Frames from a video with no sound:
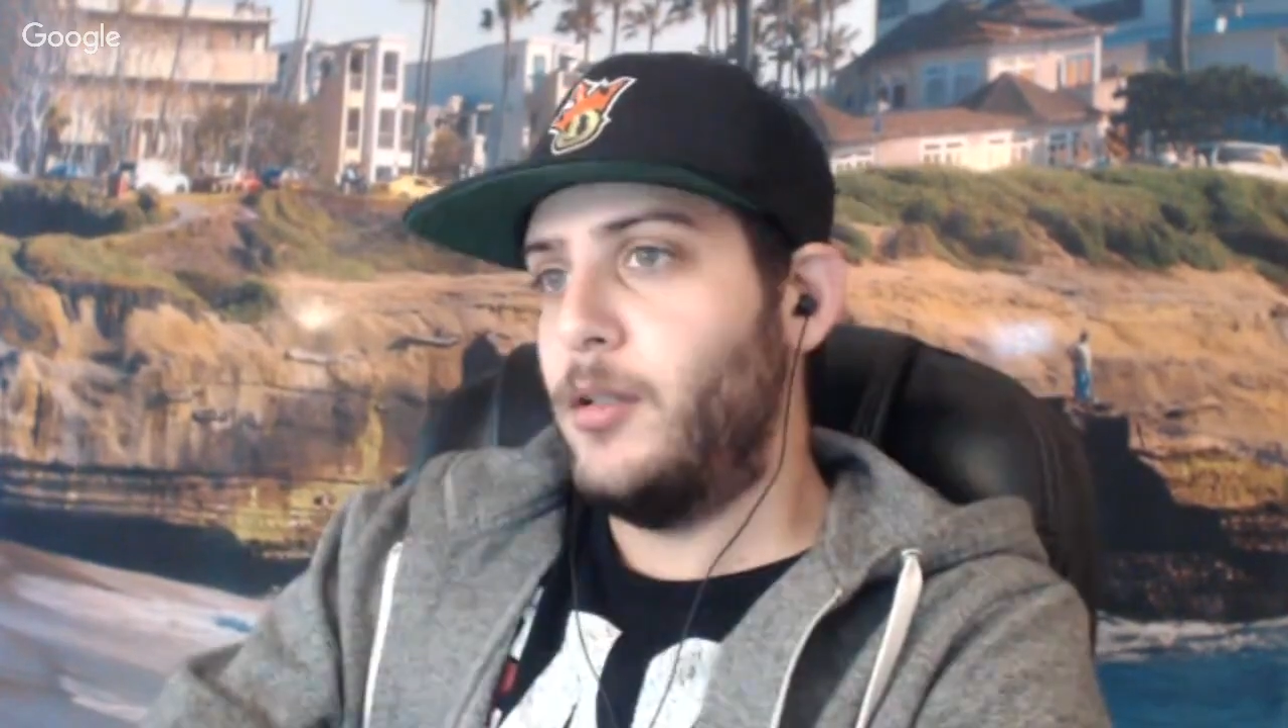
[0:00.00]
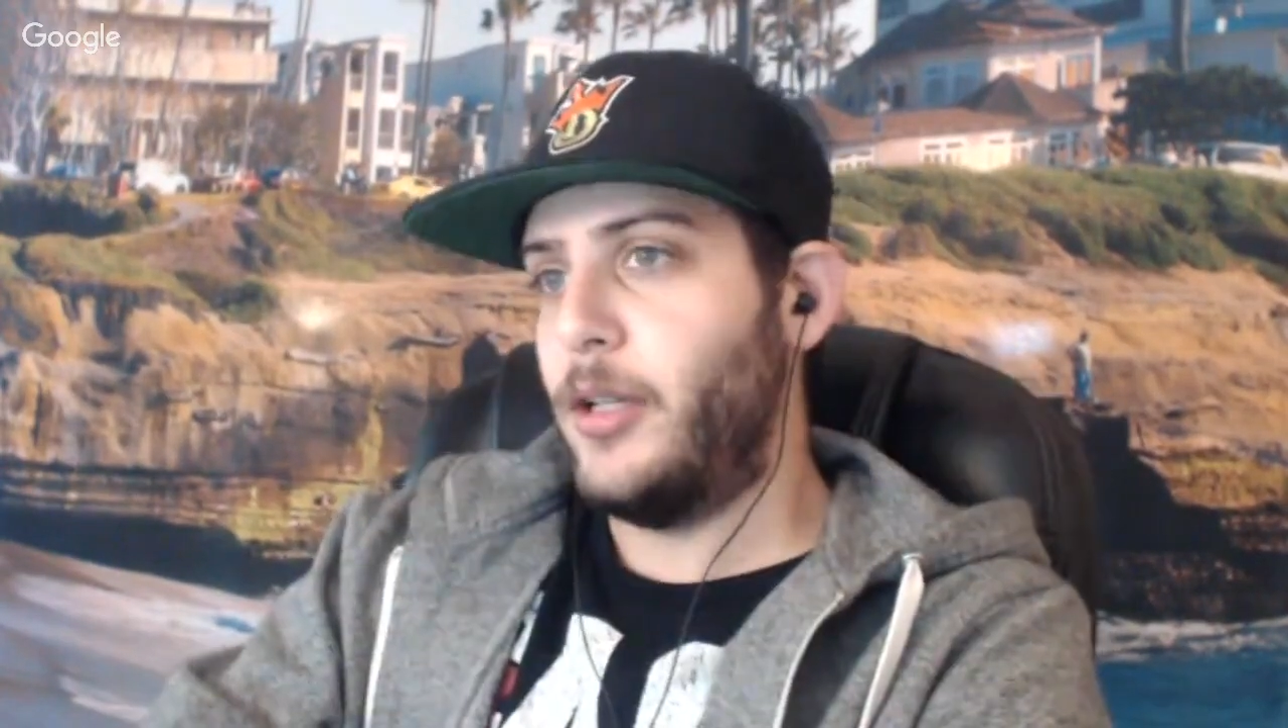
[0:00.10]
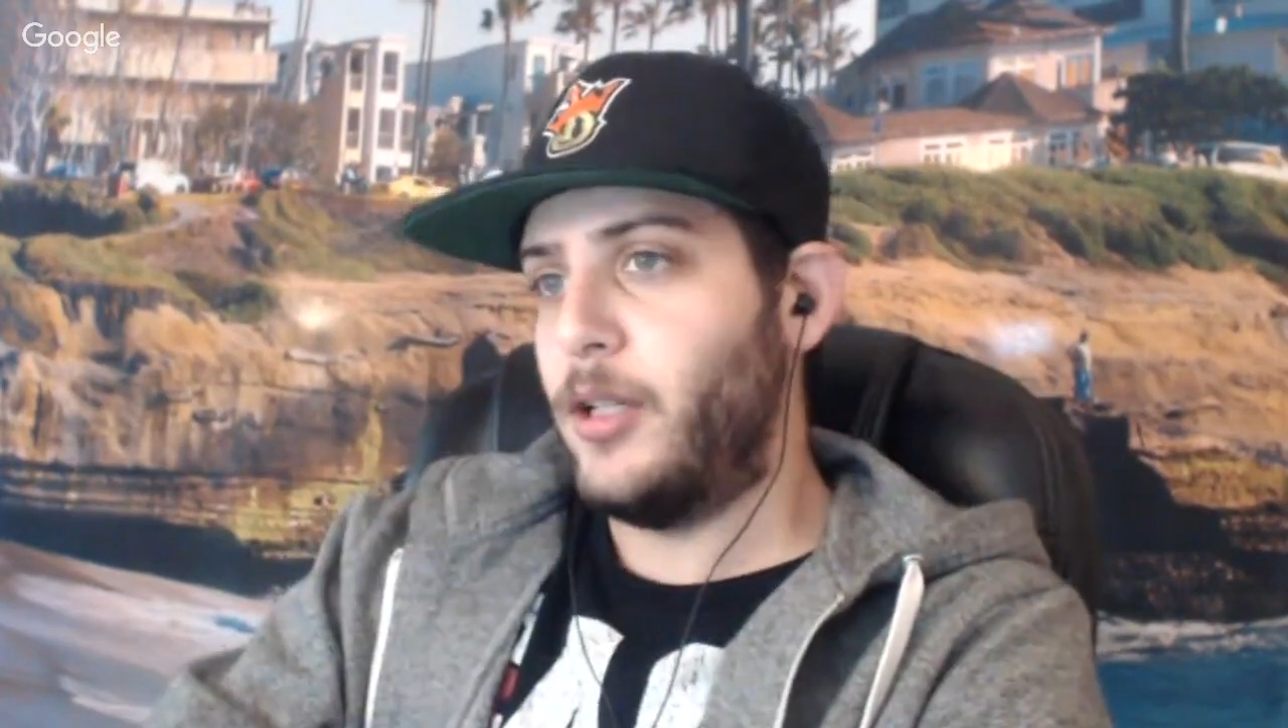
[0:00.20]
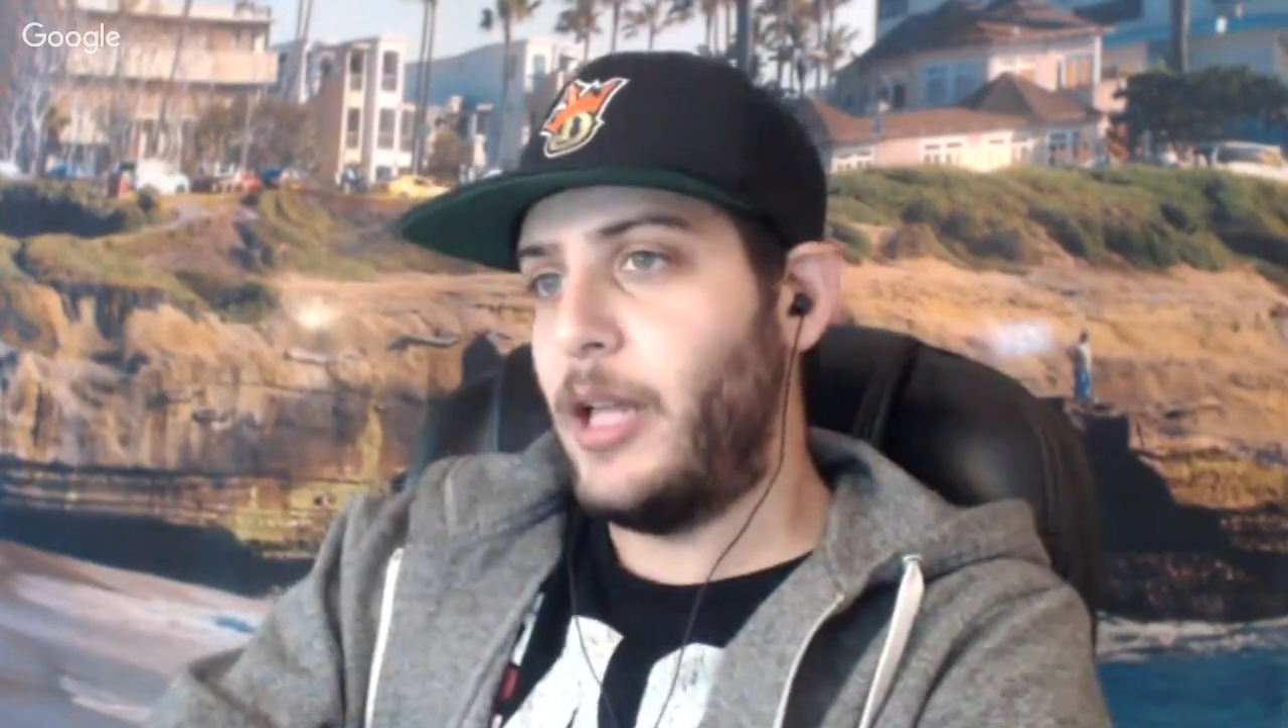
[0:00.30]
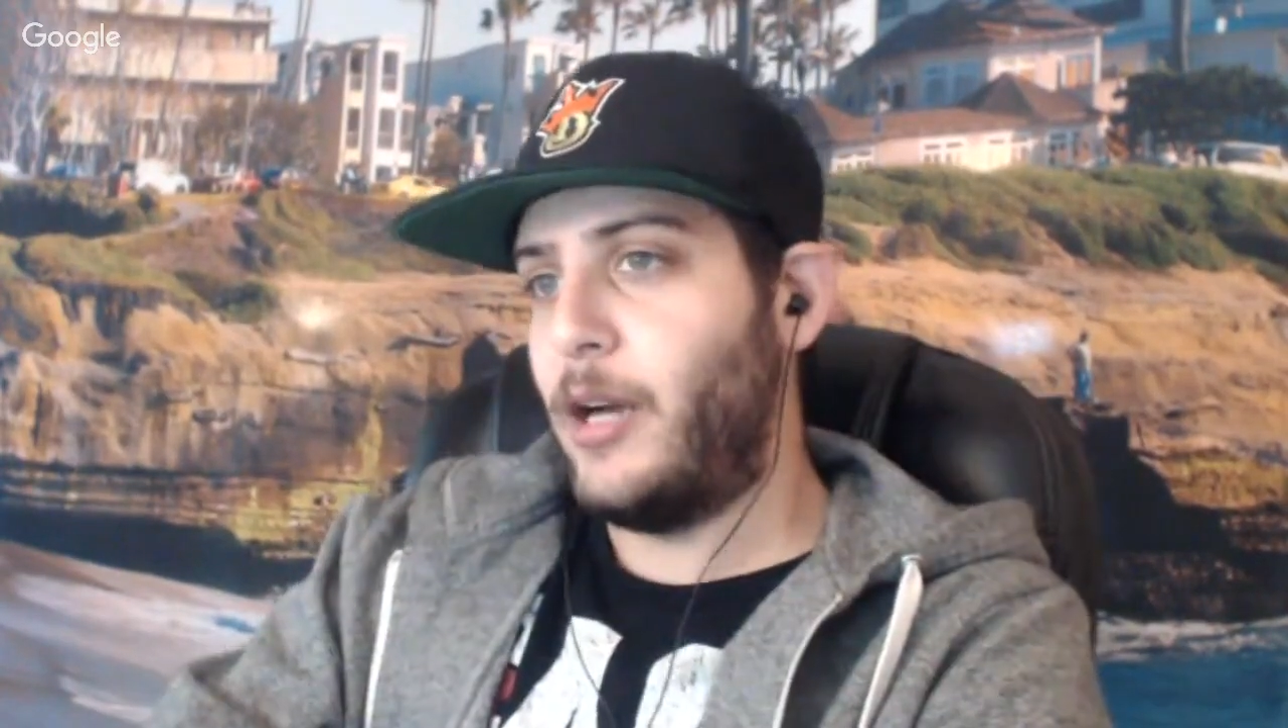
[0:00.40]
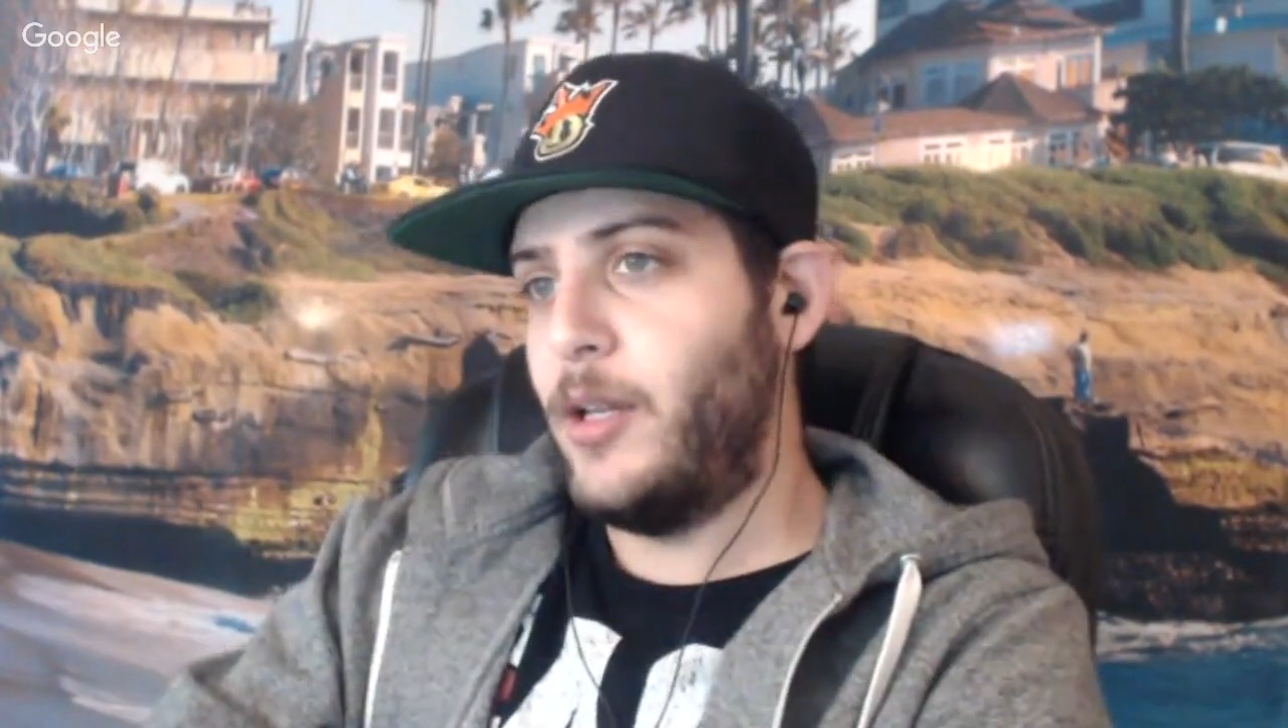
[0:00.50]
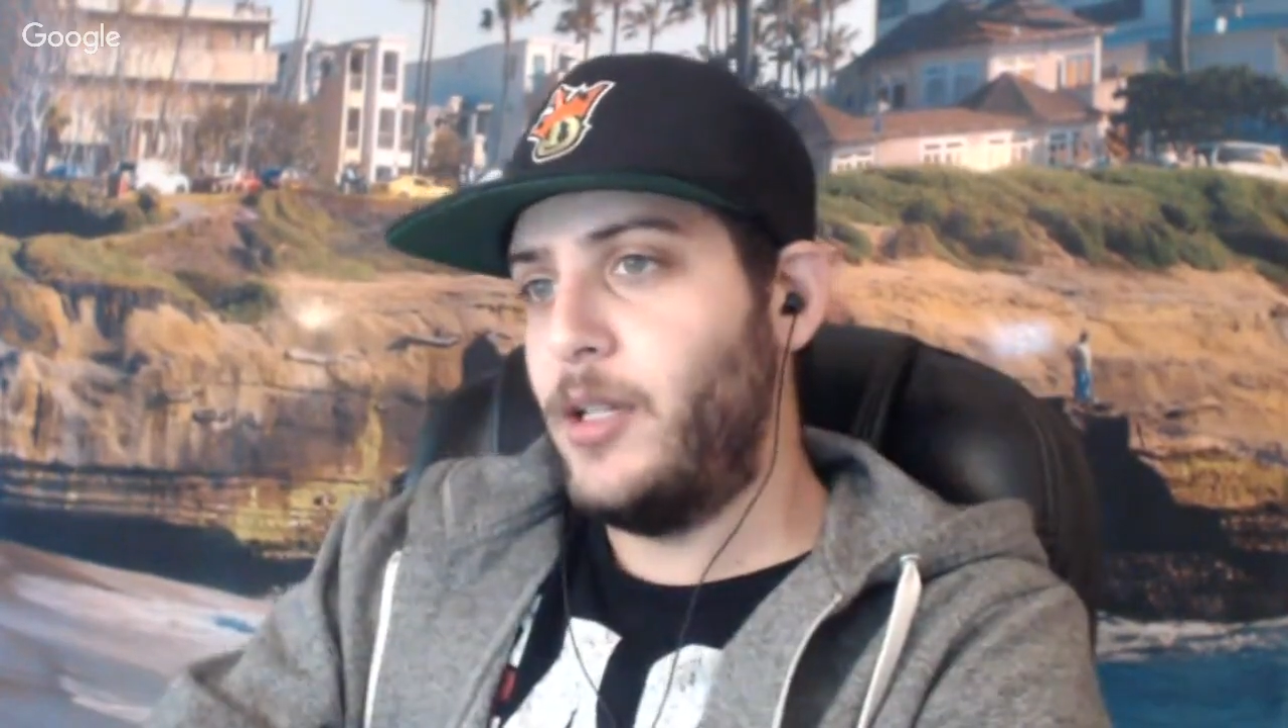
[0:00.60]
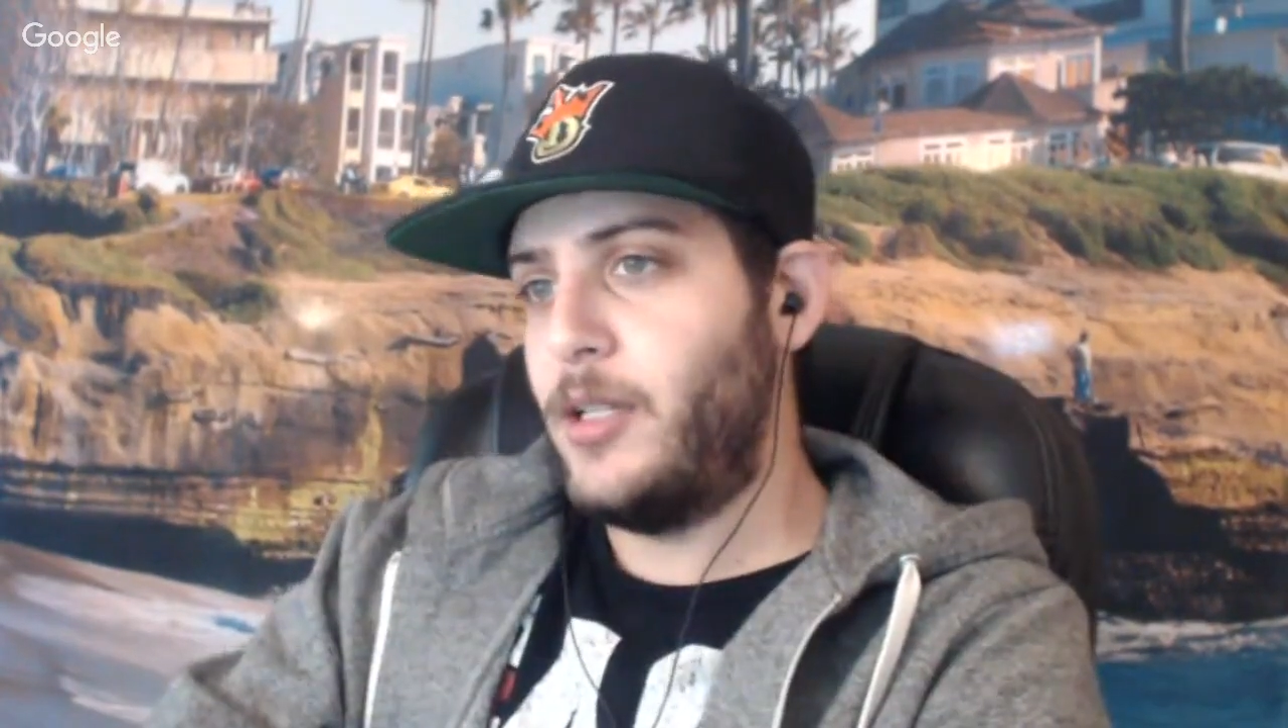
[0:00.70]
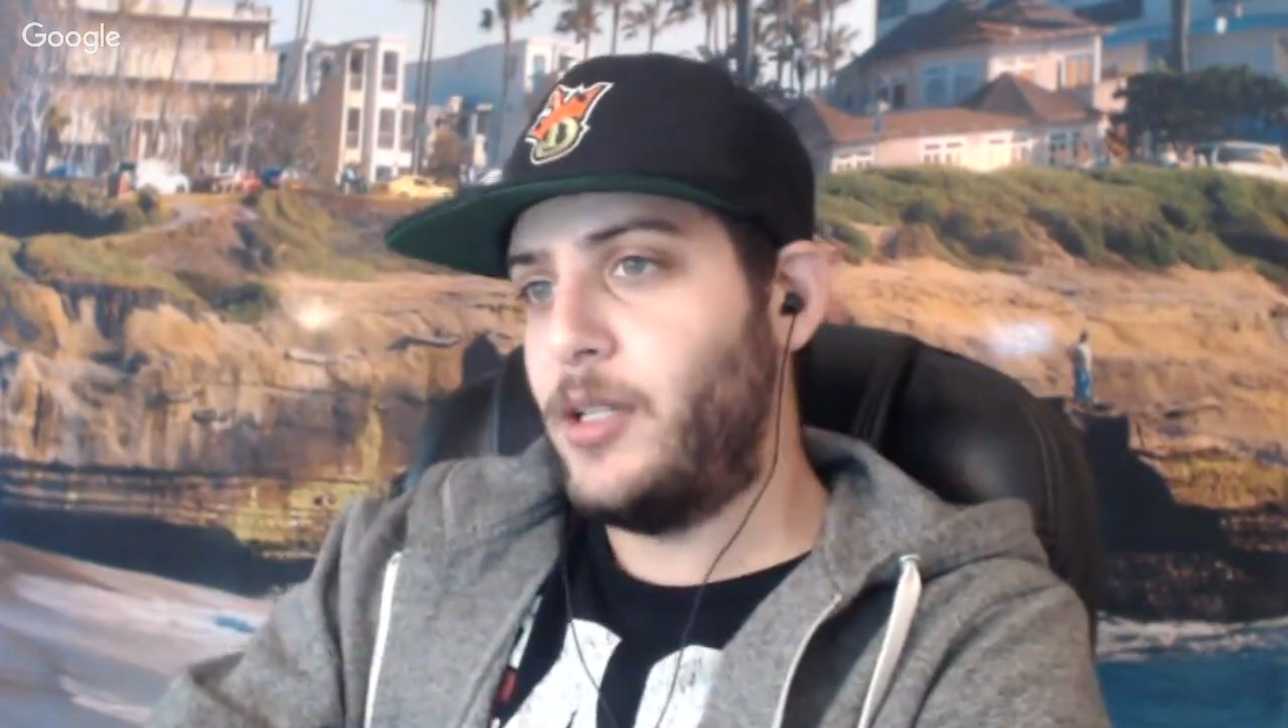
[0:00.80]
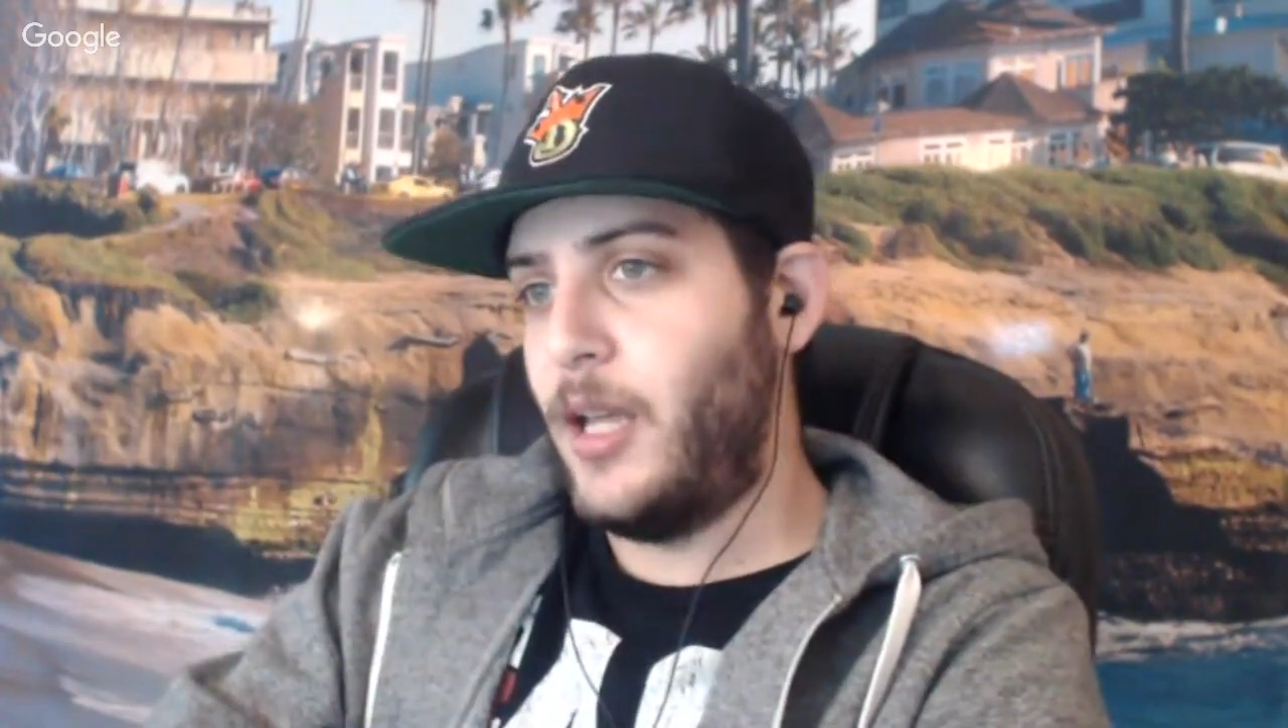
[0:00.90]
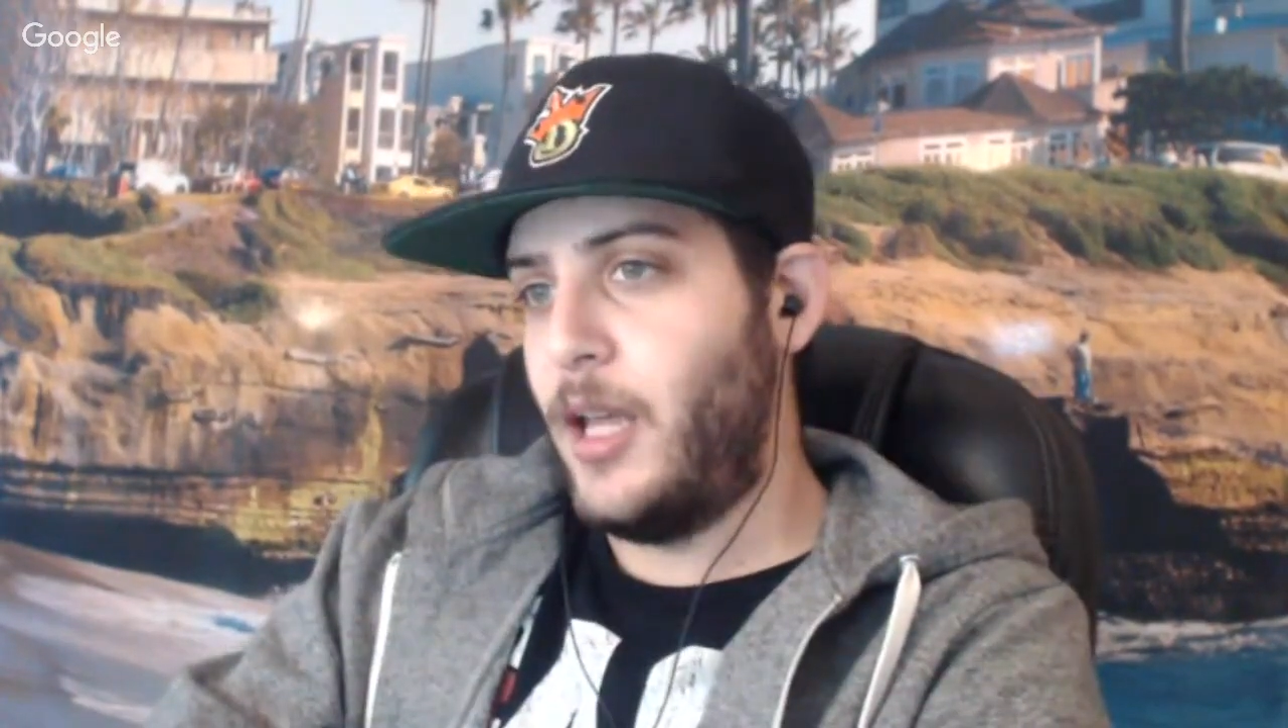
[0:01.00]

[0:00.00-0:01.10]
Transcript: Nicolau is